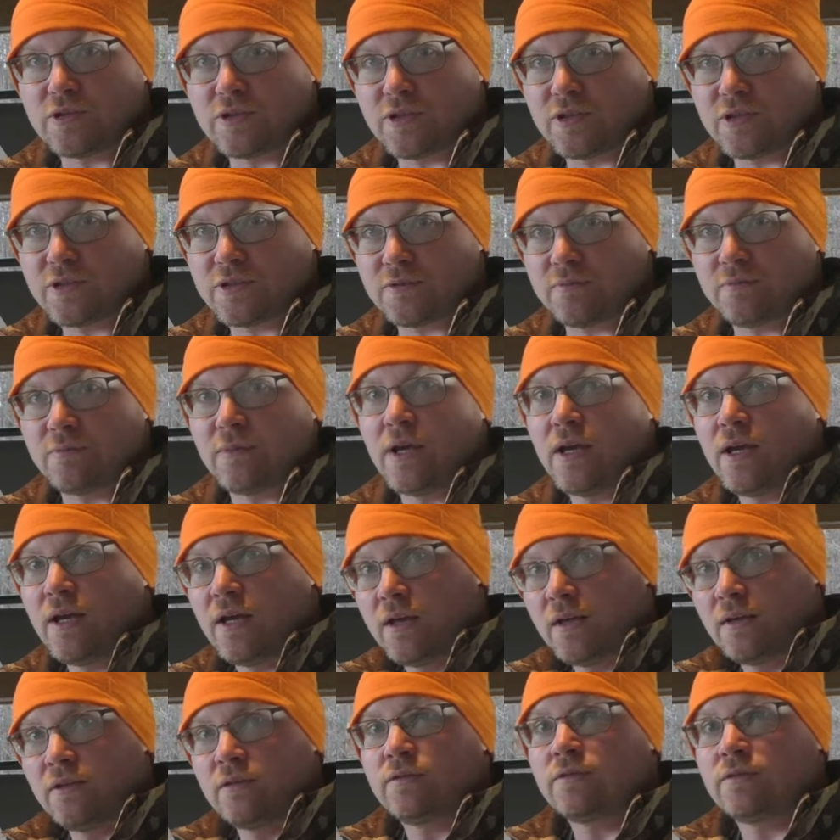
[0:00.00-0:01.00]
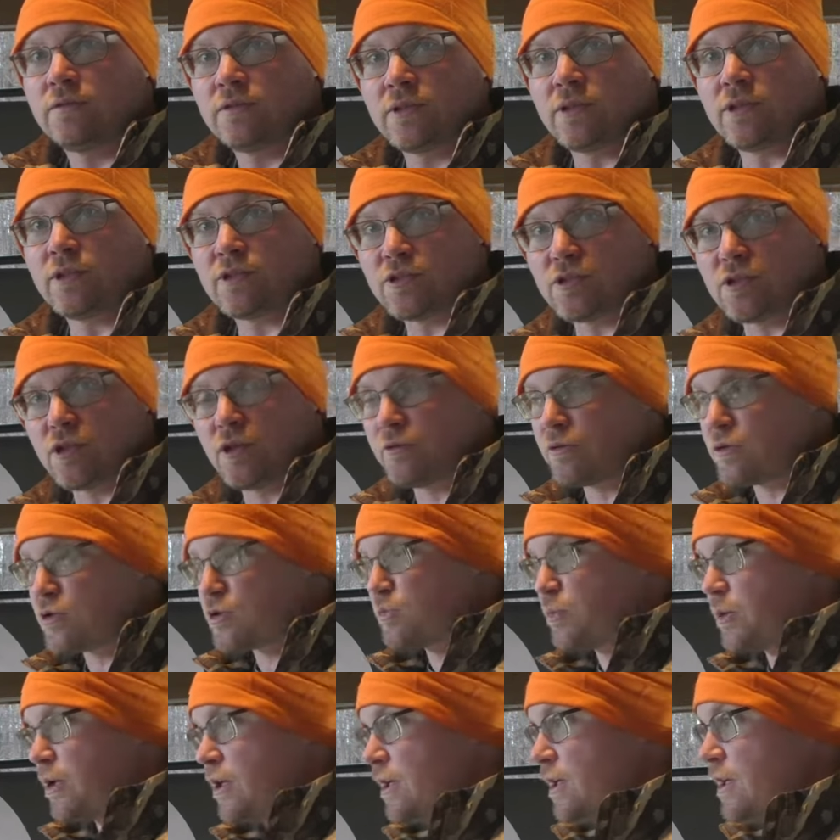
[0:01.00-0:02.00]
system, get a slower
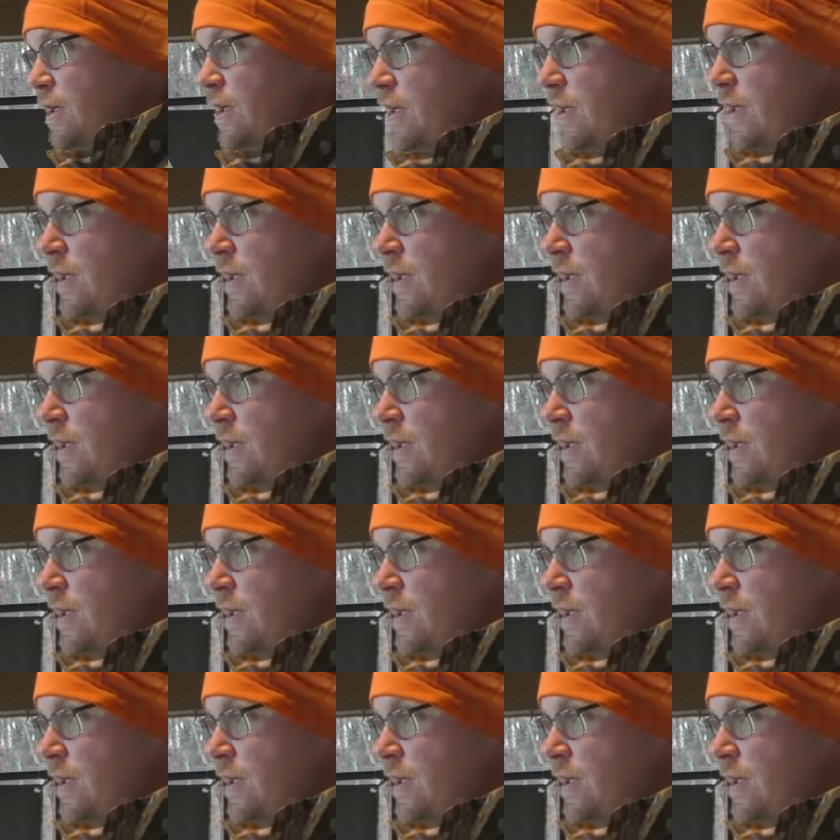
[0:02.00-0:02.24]
speed.